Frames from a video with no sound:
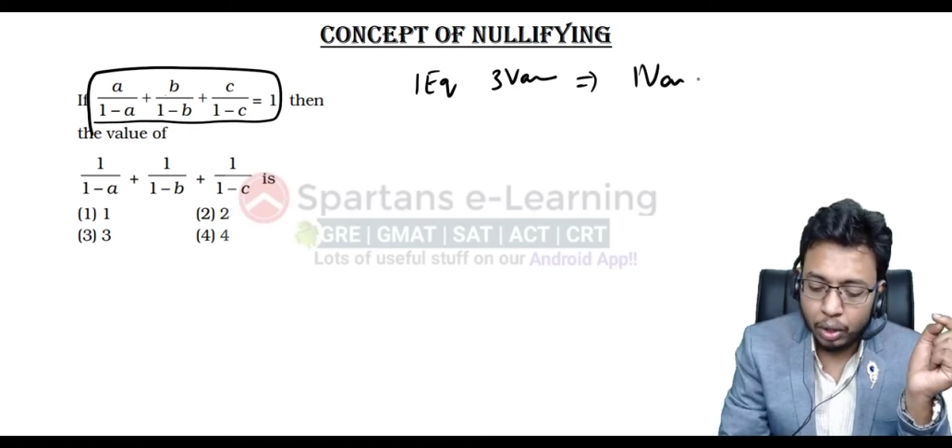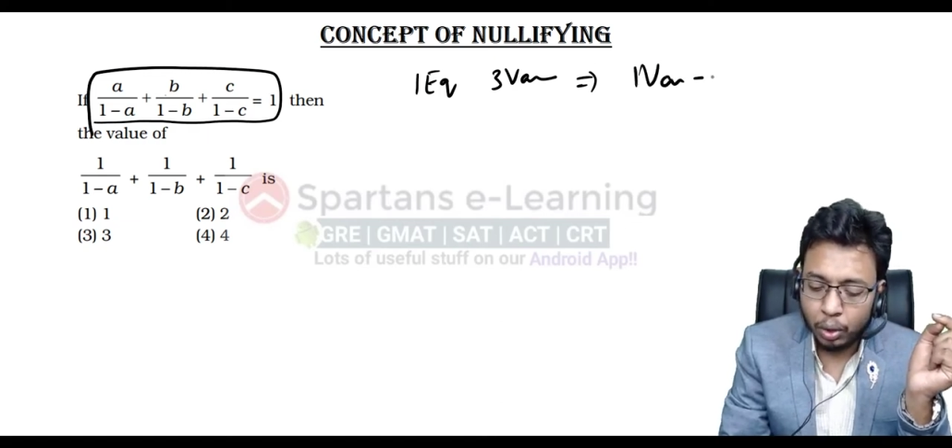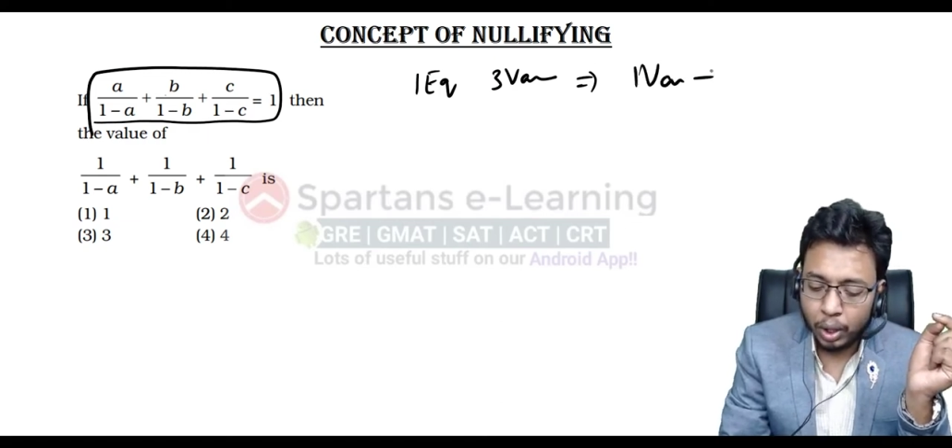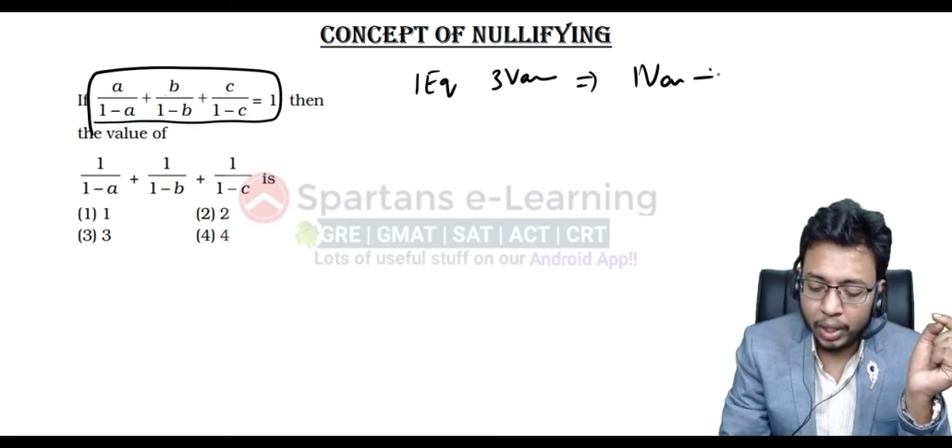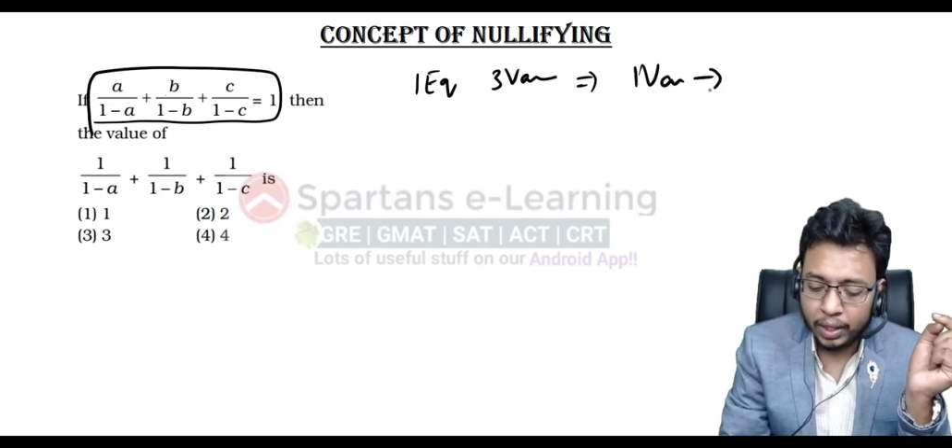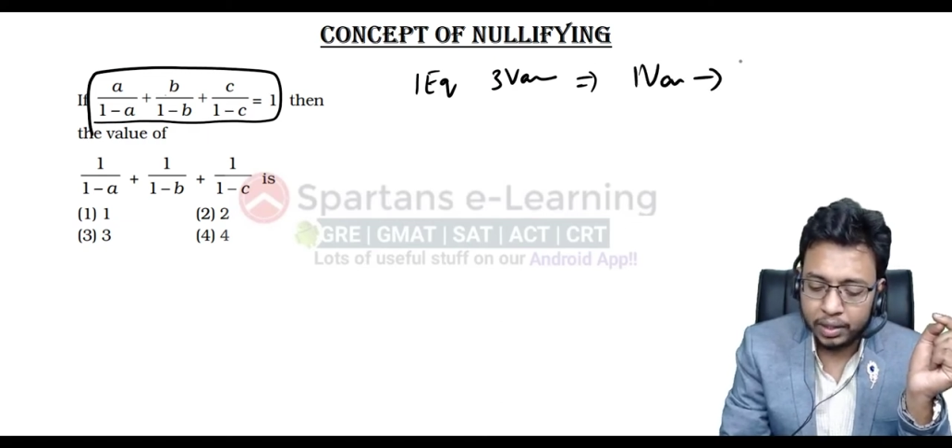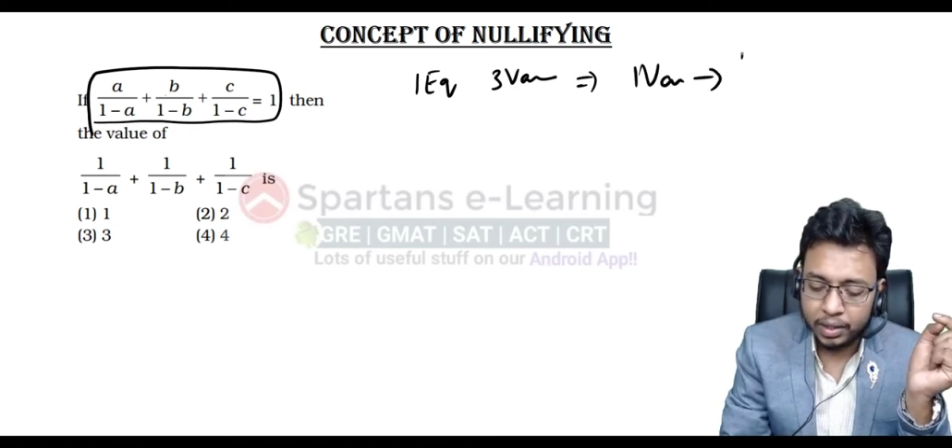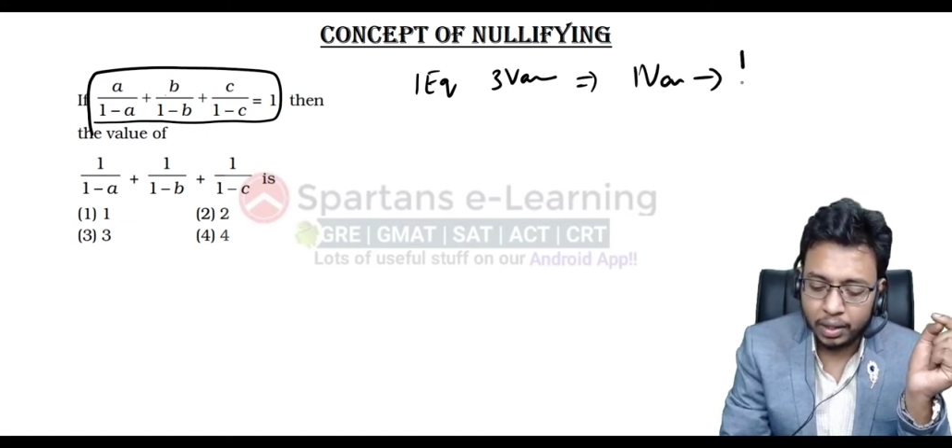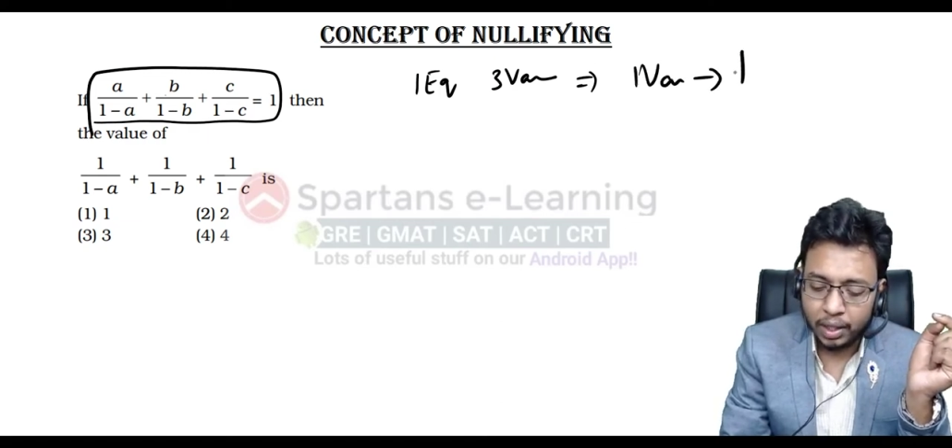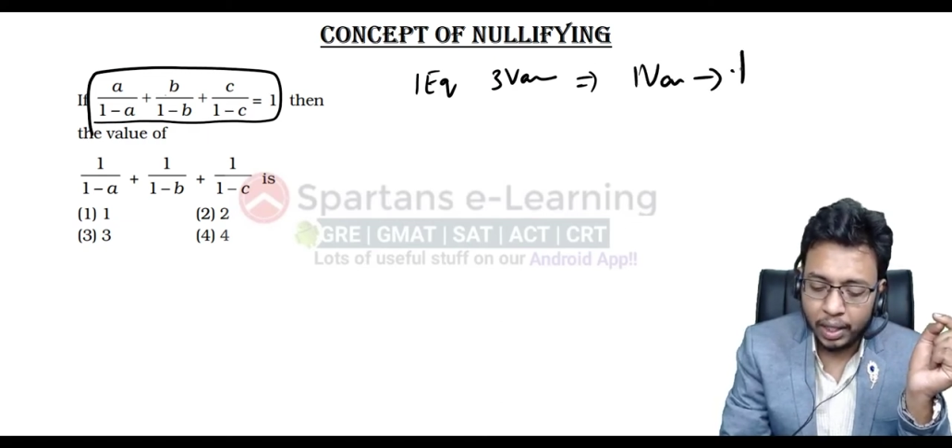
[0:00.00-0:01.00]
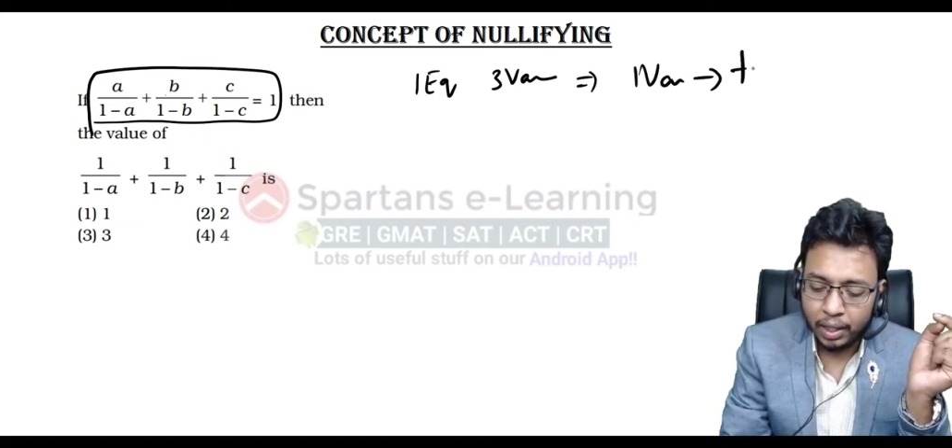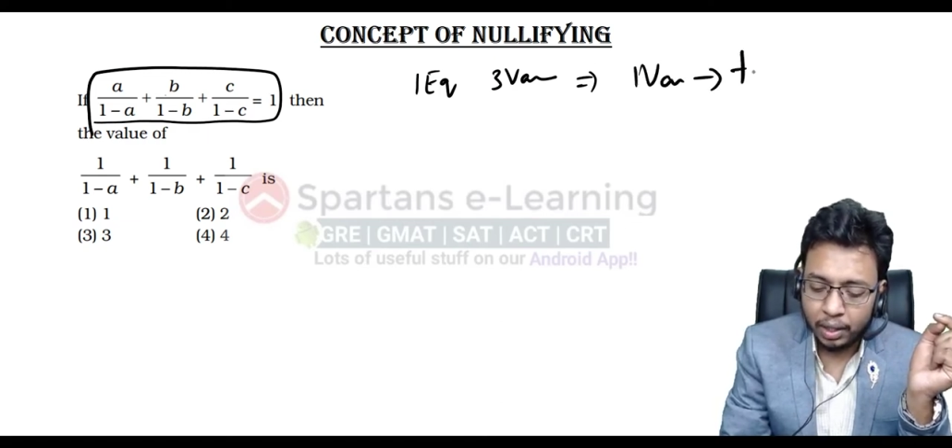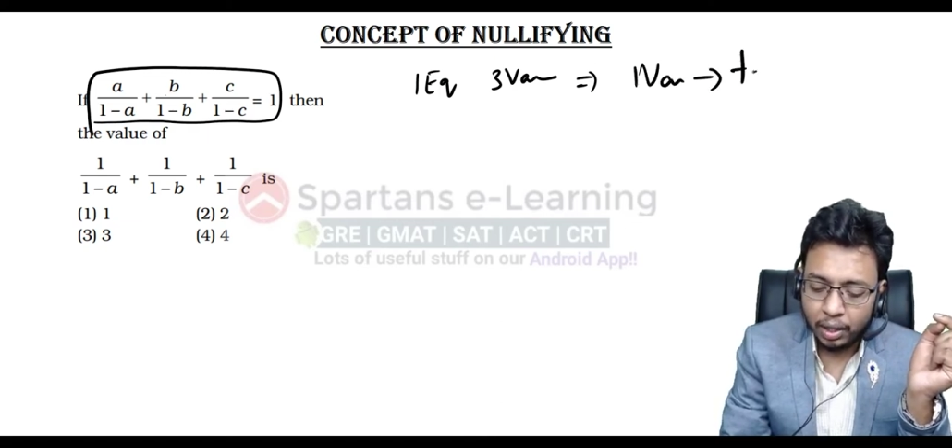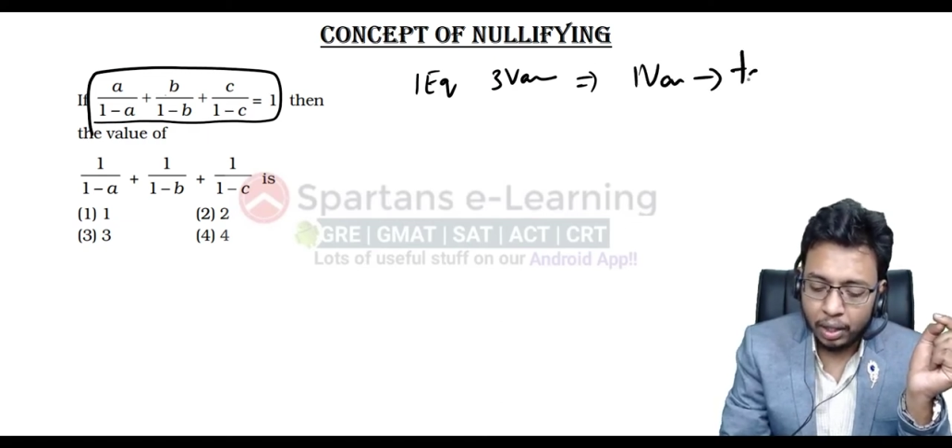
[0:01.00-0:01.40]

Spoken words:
do not touch it, right?